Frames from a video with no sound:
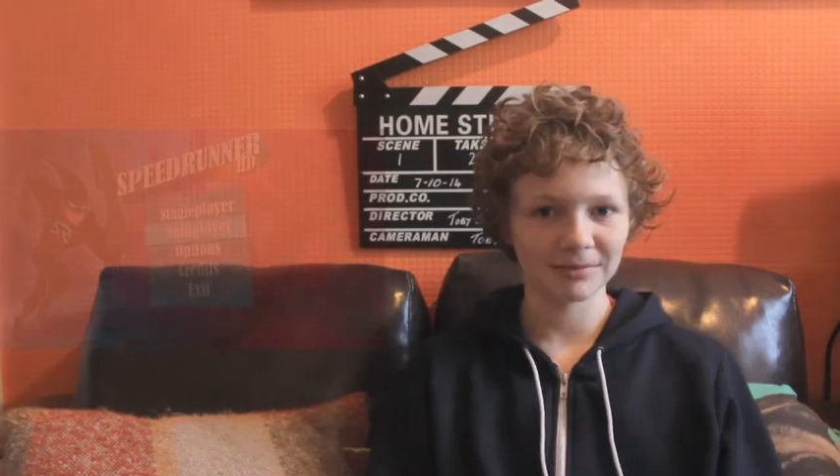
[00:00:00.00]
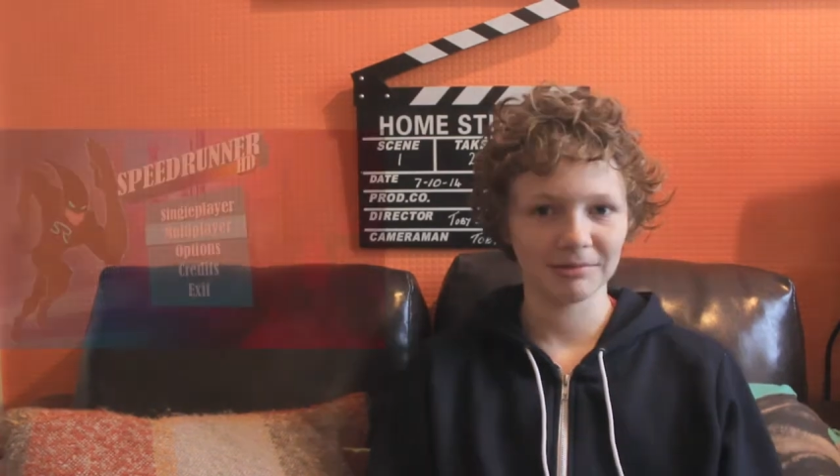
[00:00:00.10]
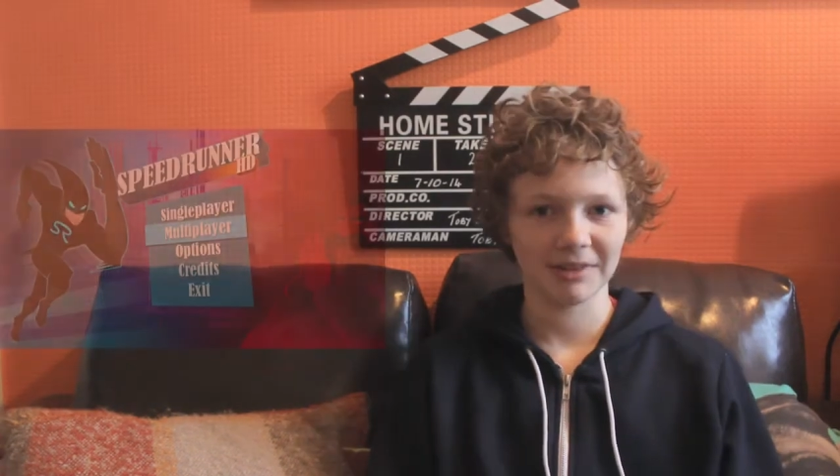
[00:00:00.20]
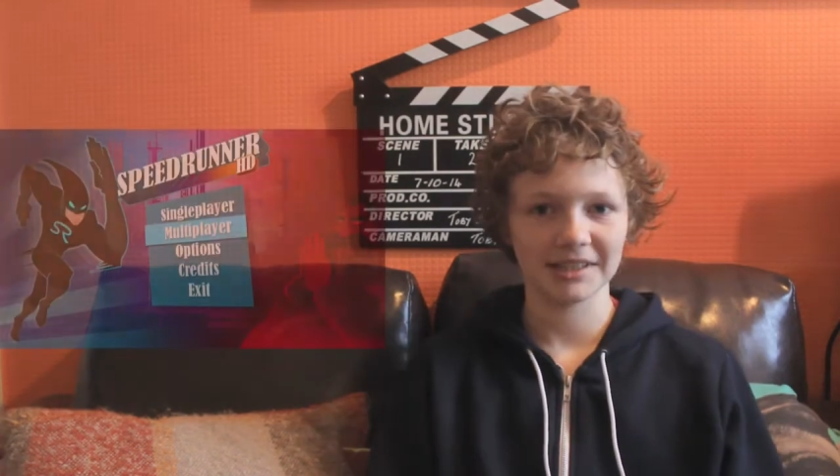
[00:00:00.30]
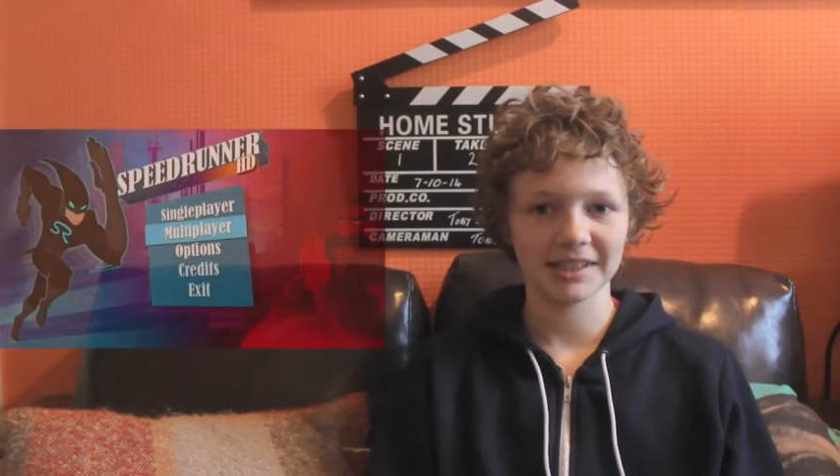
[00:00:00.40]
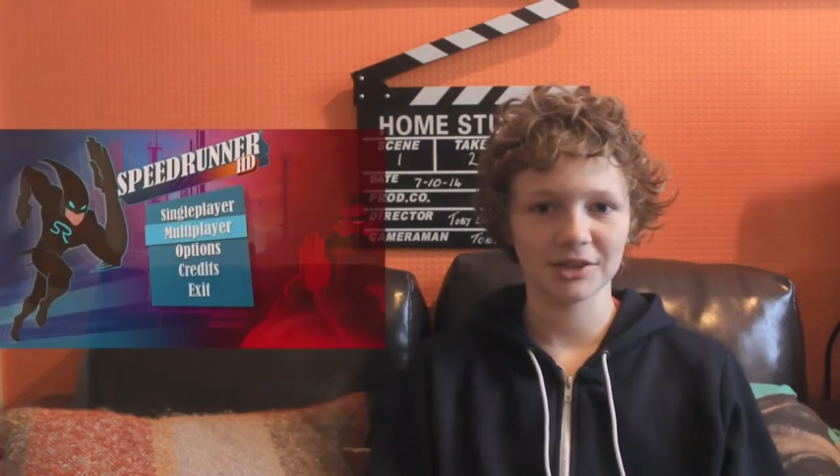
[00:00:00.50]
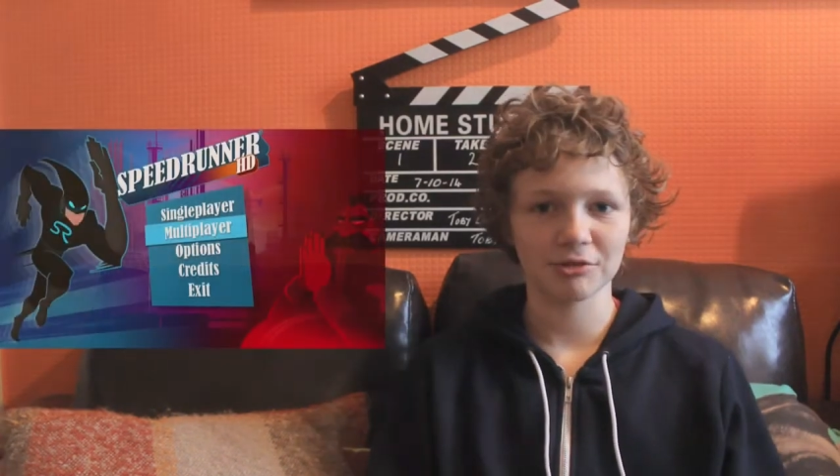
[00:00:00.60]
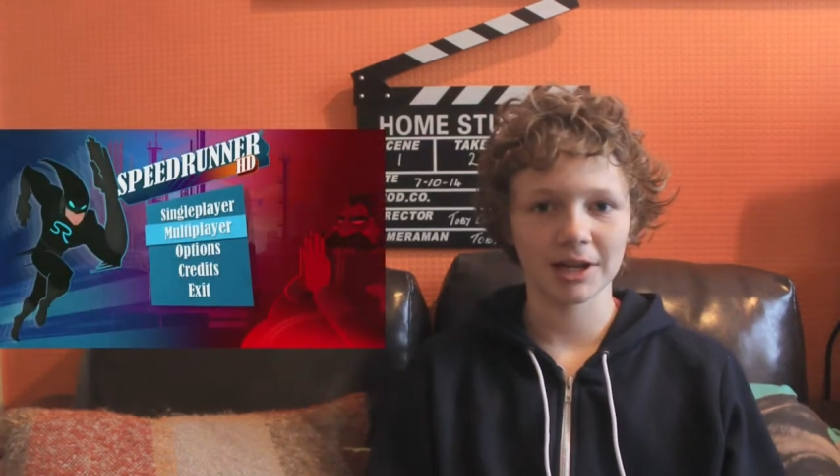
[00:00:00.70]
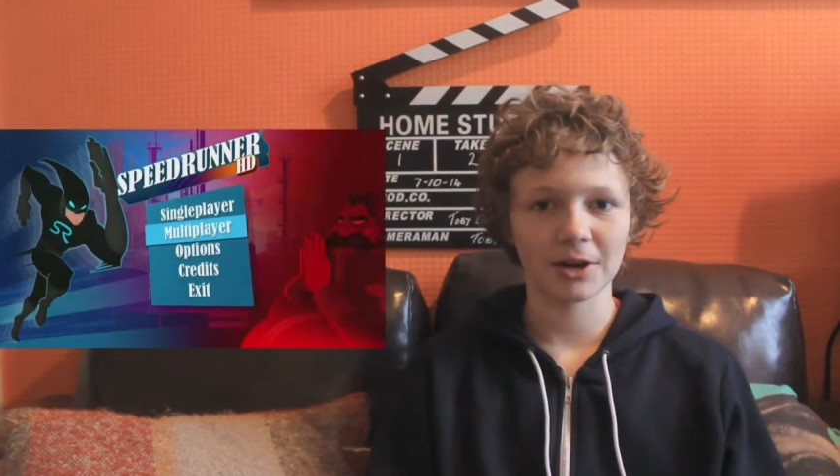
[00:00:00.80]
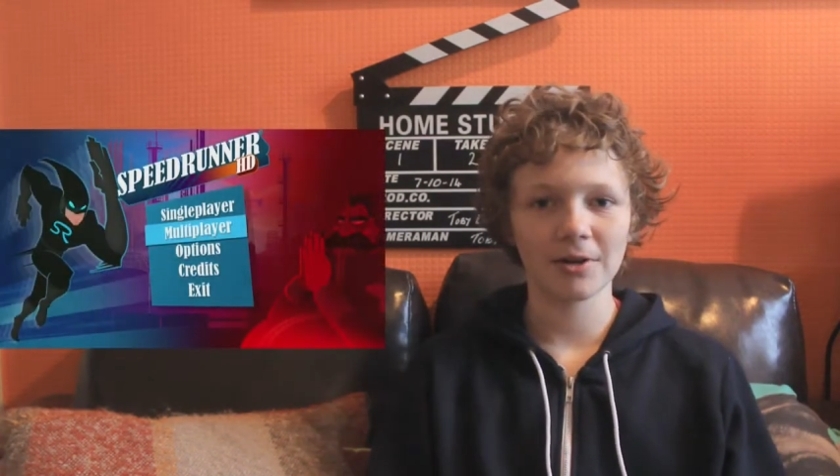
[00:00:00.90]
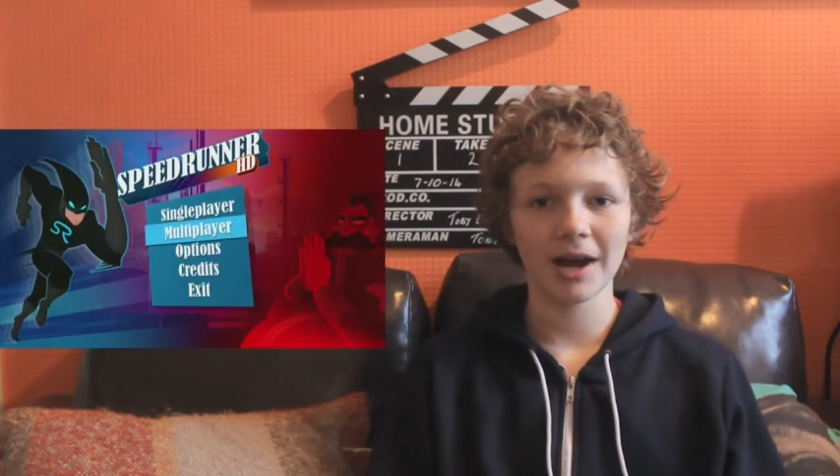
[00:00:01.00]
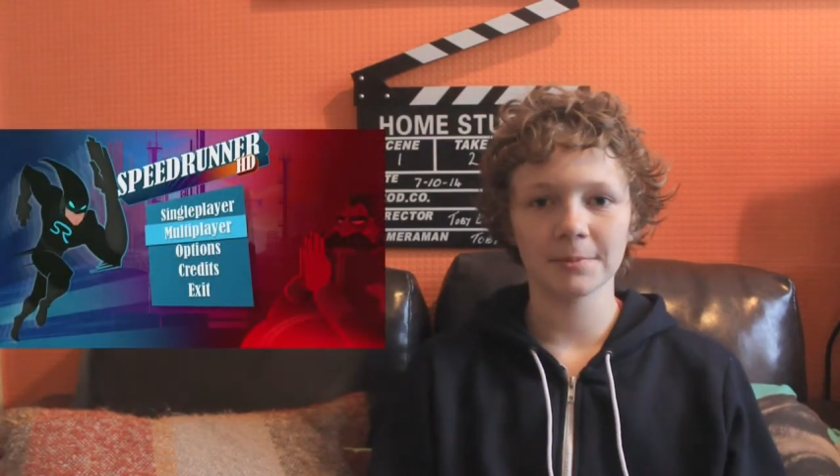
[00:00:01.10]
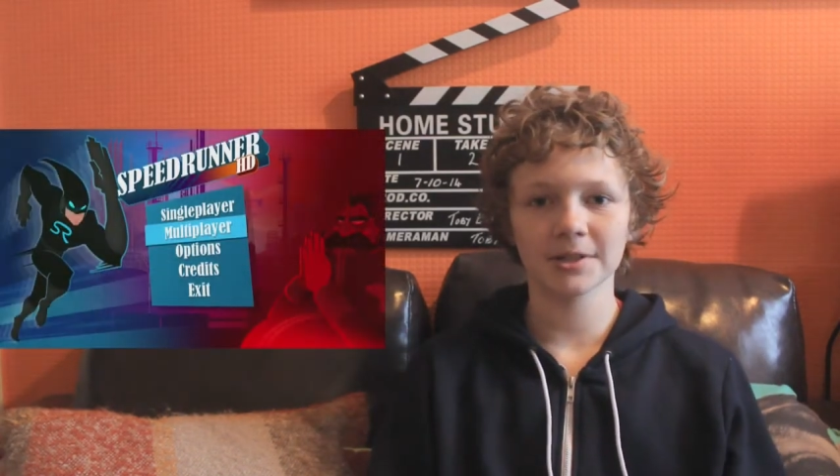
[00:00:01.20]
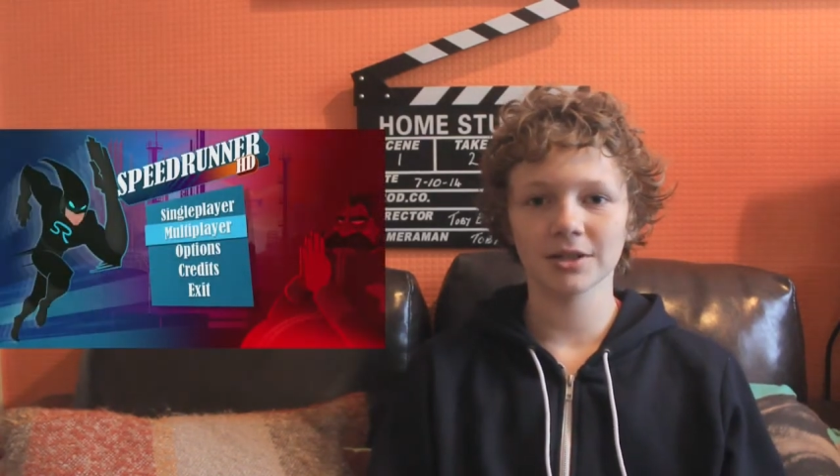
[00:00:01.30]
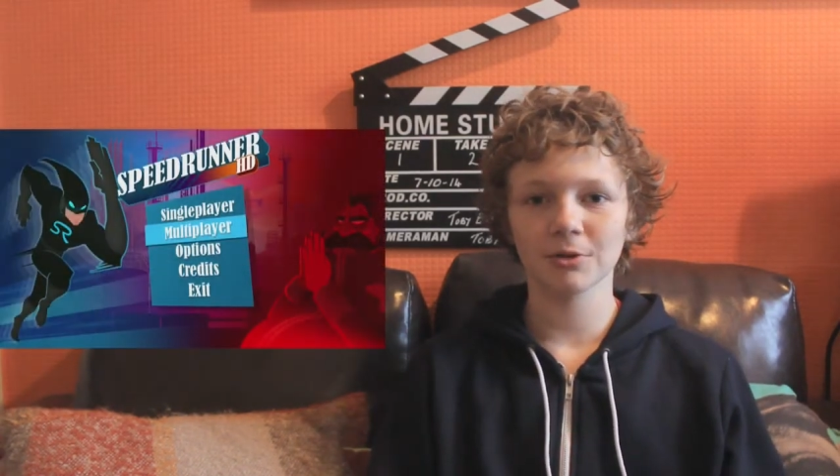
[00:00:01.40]
The Racing Trio
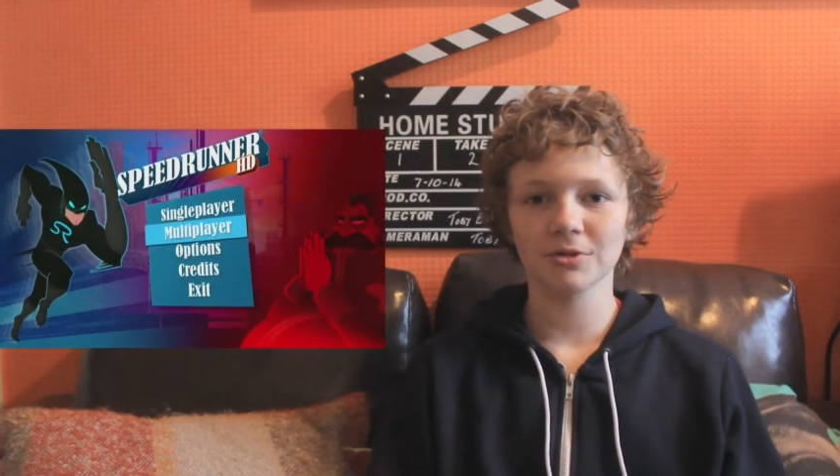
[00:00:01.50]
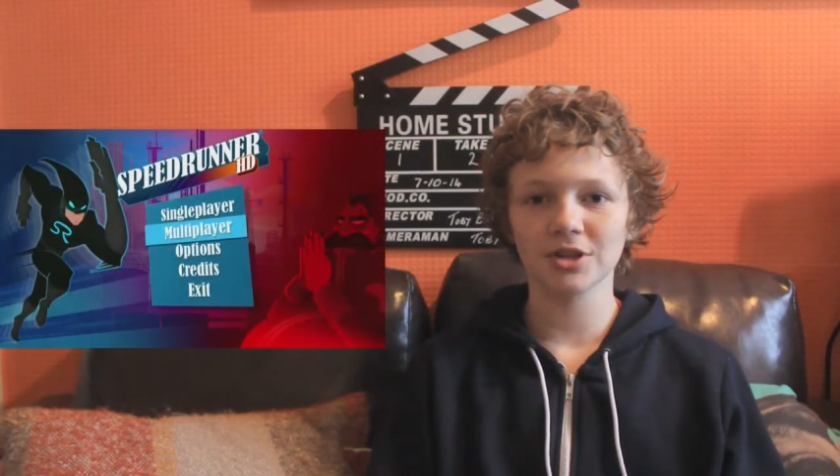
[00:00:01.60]
Episode